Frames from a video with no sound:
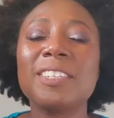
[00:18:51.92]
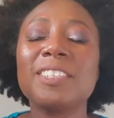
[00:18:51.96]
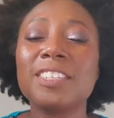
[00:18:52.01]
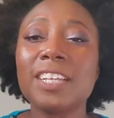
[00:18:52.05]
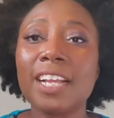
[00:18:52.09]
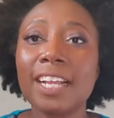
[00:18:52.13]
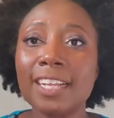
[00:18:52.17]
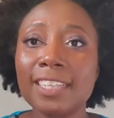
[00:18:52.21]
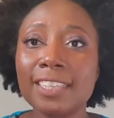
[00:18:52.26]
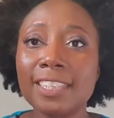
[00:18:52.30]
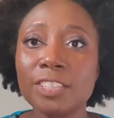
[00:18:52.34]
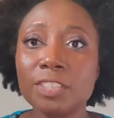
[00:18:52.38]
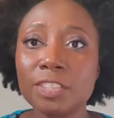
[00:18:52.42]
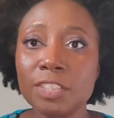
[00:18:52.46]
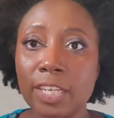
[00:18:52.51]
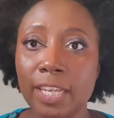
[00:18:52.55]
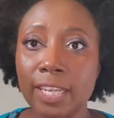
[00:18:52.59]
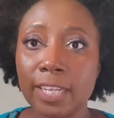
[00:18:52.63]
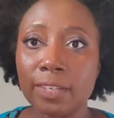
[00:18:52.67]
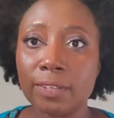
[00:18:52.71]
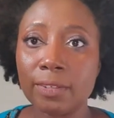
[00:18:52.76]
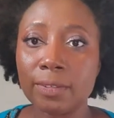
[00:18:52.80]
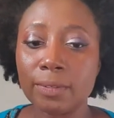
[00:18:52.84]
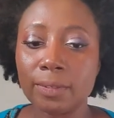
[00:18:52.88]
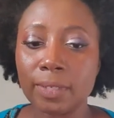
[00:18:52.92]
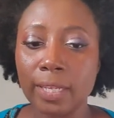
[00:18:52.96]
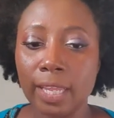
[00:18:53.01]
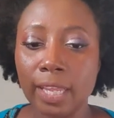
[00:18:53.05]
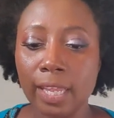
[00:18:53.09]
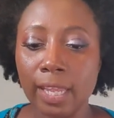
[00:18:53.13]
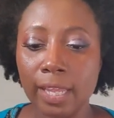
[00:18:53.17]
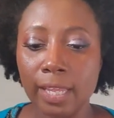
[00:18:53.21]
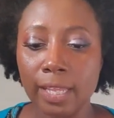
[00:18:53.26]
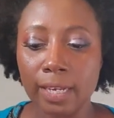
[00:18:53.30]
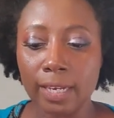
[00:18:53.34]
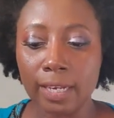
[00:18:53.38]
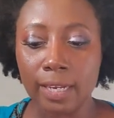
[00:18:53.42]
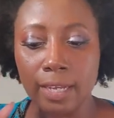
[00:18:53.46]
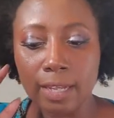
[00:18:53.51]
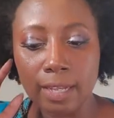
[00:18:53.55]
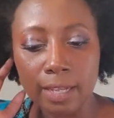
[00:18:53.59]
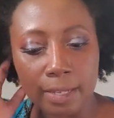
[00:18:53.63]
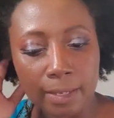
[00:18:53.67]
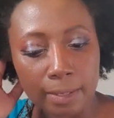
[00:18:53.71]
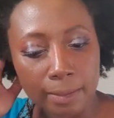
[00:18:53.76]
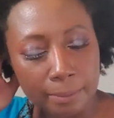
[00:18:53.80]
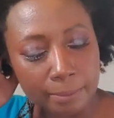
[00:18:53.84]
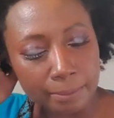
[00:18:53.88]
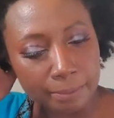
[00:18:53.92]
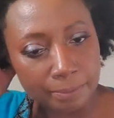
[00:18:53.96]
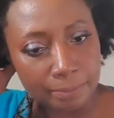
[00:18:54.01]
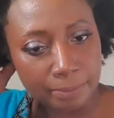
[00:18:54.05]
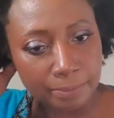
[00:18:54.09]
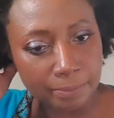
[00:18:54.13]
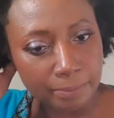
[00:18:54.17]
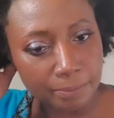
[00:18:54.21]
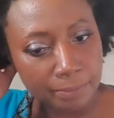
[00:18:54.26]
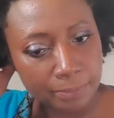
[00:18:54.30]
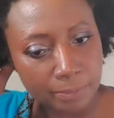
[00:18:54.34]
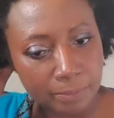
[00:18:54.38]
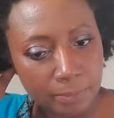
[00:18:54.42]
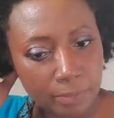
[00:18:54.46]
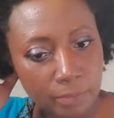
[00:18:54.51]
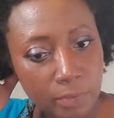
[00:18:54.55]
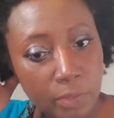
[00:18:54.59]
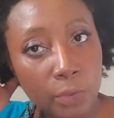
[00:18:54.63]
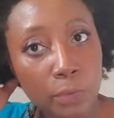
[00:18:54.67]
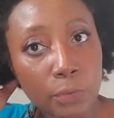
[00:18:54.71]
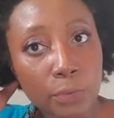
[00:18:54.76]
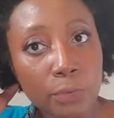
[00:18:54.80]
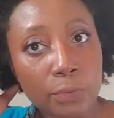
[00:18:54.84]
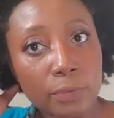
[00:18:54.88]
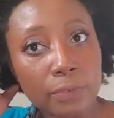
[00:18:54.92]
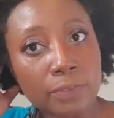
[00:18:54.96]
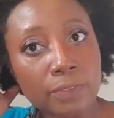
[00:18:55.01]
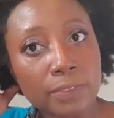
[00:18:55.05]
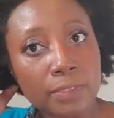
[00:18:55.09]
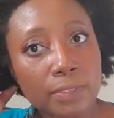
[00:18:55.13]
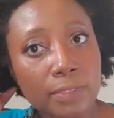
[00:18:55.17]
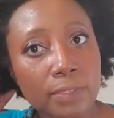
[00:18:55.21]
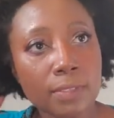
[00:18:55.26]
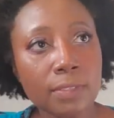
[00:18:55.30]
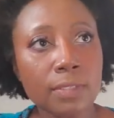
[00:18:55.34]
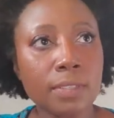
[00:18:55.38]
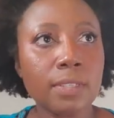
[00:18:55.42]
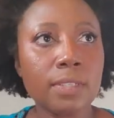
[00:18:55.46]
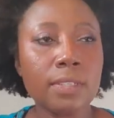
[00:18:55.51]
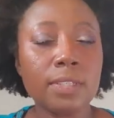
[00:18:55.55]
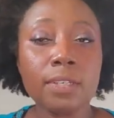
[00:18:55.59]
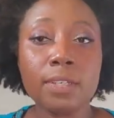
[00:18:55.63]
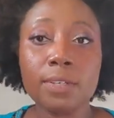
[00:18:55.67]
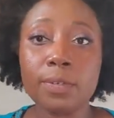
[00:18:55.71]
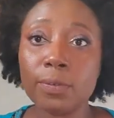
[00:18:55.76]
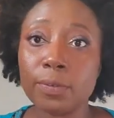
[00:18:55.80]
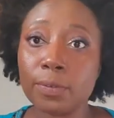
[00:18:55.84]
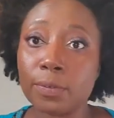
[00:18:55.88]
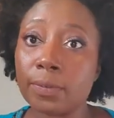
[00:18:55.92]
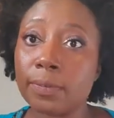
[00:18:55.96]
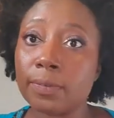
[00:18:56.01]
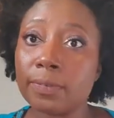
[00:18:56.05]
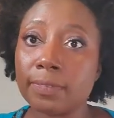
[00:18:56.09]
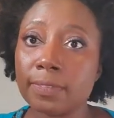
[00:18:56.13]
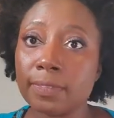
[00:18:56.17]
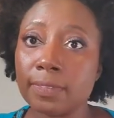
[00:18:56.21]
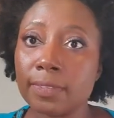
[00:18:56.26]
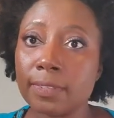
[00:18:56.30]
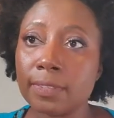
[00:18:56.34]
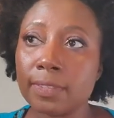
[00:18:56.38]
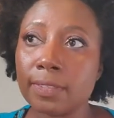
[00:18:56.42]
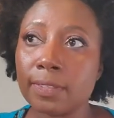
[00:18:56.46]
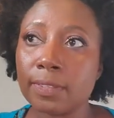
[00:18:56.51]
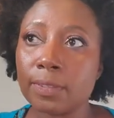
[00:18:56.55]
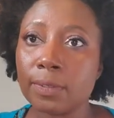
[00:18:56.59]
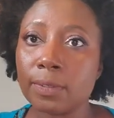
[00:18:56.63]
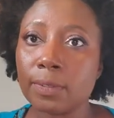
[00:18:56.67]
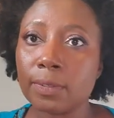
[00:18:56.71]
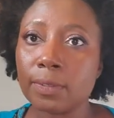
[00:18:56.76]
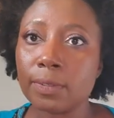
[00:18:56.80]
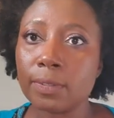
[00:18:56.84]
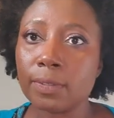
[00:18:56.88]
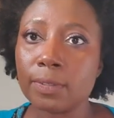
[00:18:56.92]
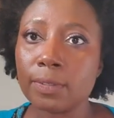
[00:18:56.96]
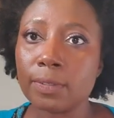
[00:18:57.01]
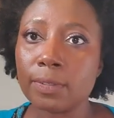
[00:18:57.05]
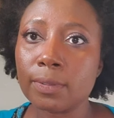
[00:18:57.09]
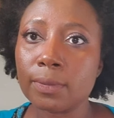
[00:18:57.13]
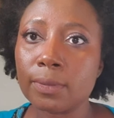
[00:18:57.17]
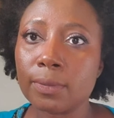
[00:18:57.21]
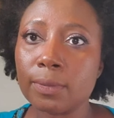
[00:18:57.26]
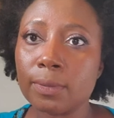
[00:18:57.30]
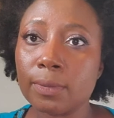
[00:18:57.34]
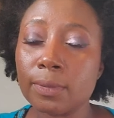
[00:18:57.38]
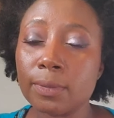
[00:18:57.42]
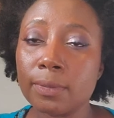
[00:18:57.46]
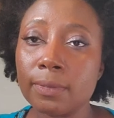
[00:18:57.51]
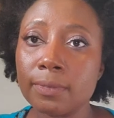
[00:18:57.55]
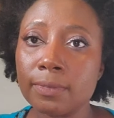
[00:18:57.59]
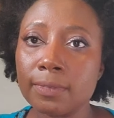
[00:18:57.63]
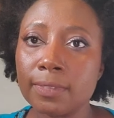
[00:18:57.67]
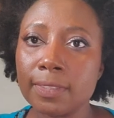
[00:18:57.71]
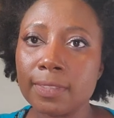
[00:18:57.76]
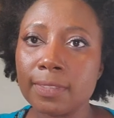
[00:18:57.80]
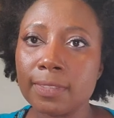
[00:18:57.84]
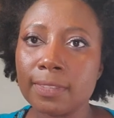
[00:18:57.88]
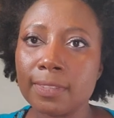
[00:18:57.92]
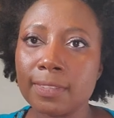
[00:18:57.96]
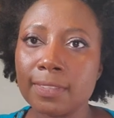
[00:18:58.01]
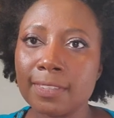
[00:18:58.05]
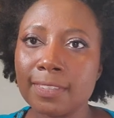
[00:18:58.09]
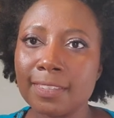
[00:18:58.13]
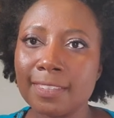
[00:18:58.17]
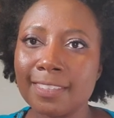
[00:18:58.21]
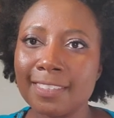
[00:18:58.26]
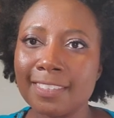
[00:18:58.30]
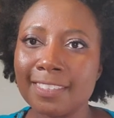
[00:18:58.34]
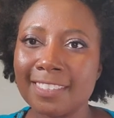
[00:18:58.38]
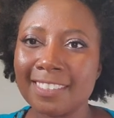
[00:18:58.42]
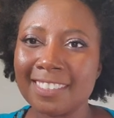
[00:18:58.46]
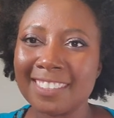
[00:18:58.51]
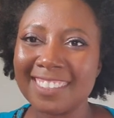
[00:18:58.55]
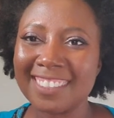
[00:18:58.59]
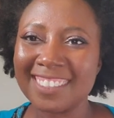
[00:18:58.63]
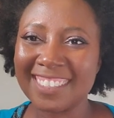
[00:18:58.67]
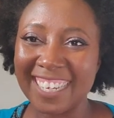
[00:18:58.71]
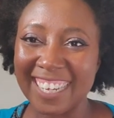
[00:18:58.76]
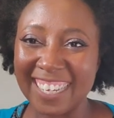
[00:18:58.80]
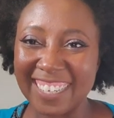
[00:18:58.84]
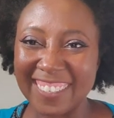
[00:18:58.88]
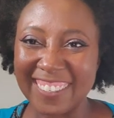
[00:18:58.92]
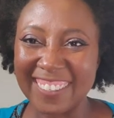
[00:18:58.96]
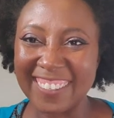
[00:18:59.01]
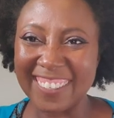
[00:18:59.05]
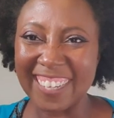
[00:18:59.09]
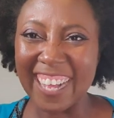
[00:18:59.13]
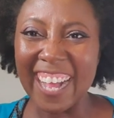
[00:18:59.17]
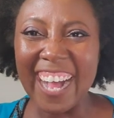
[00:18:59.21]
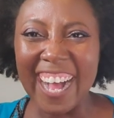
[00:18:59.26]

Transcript: check out their channel and um oofs oofs coofs channel